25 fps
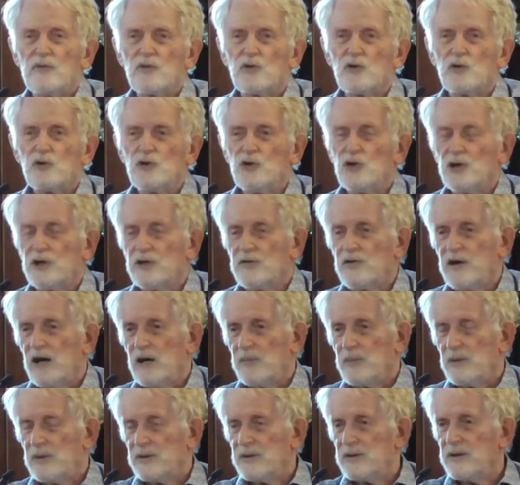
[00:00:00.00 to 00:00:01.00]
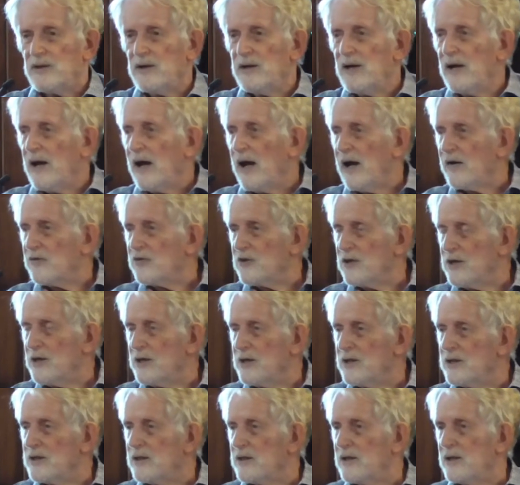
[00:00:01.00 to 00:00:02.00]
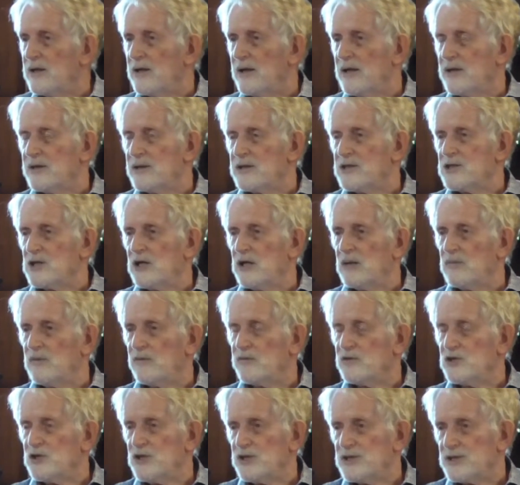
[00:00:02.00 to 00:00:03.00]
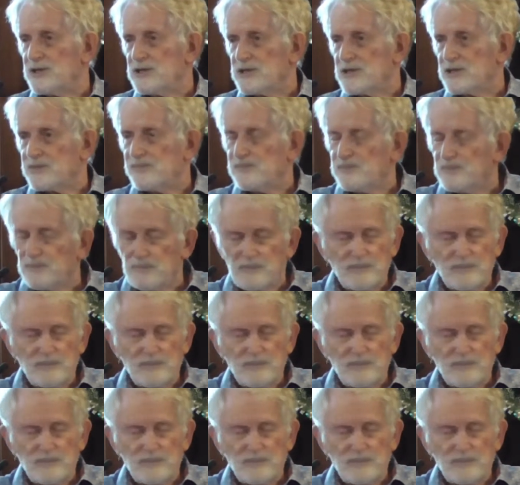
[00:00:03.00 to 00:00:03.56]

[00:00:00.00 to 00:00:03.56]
could not have happened at the time of Jesus.